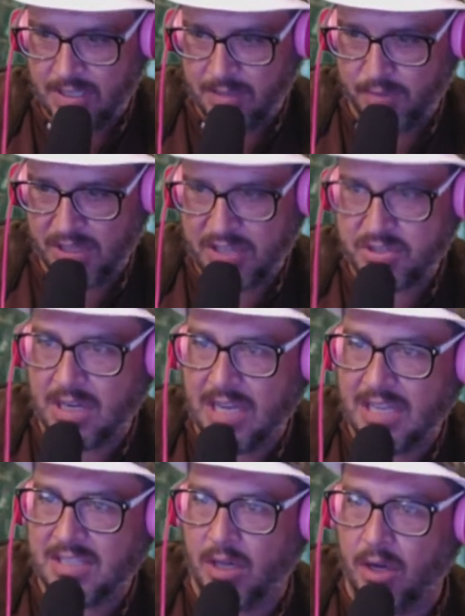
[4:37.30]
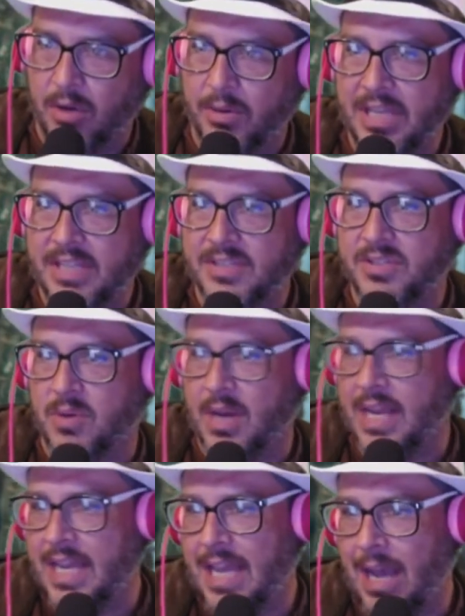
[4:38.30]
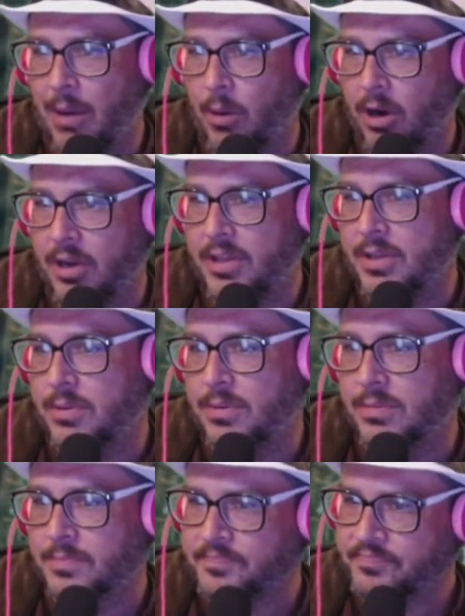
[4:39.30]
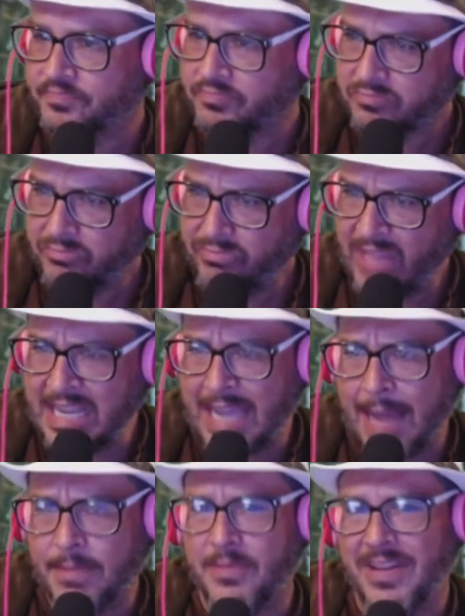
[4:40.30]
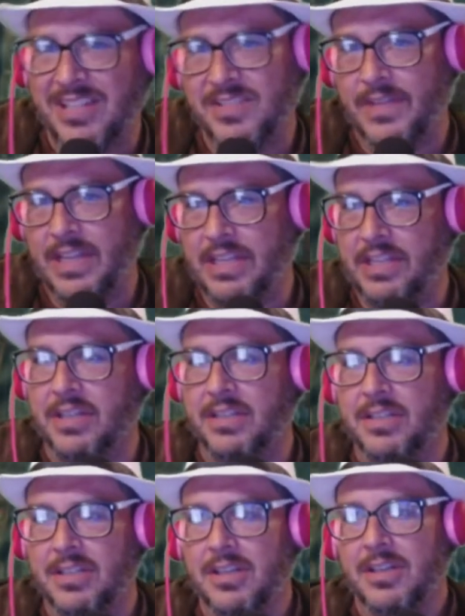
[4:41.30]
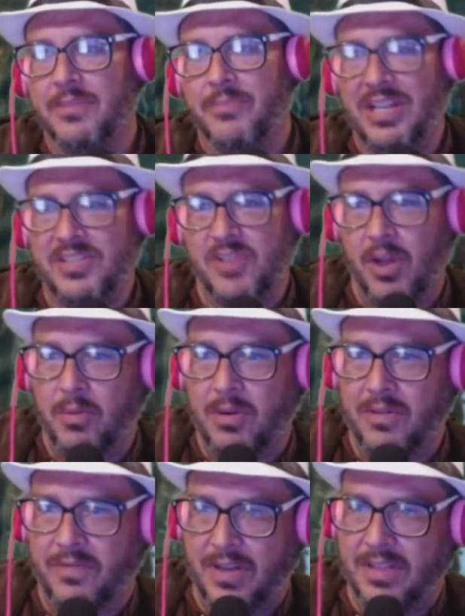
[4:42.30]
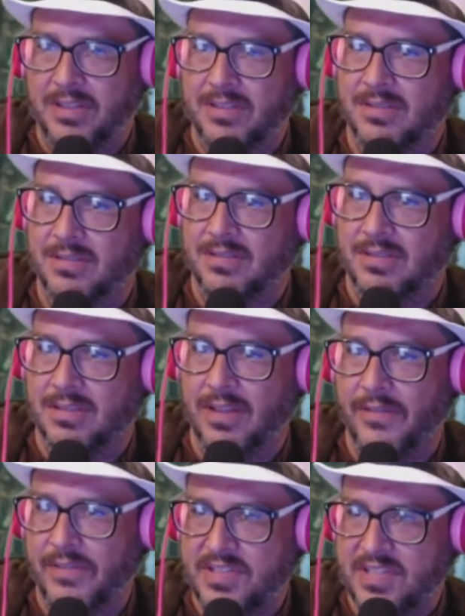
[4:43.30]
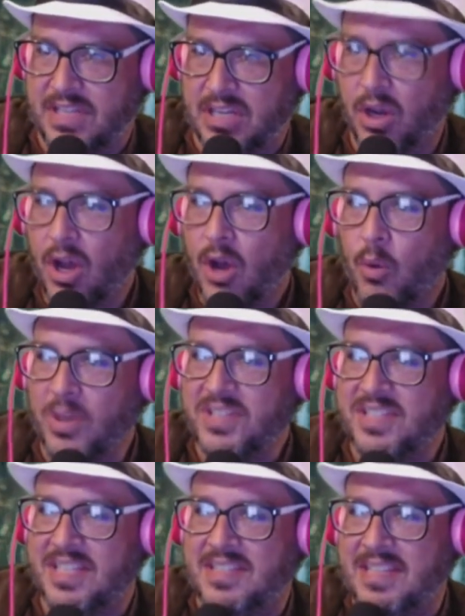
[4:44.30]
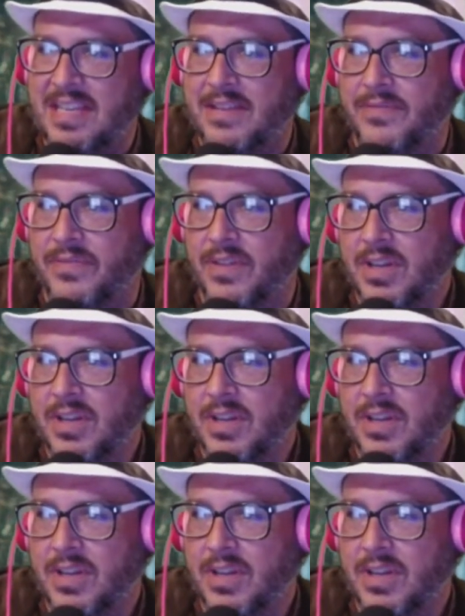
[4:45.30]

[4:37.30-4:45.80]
pleasure as always. Gray, how are you? Captain Pennsylvania, my stalwart friend, lovely to see you here. Whiskey Steve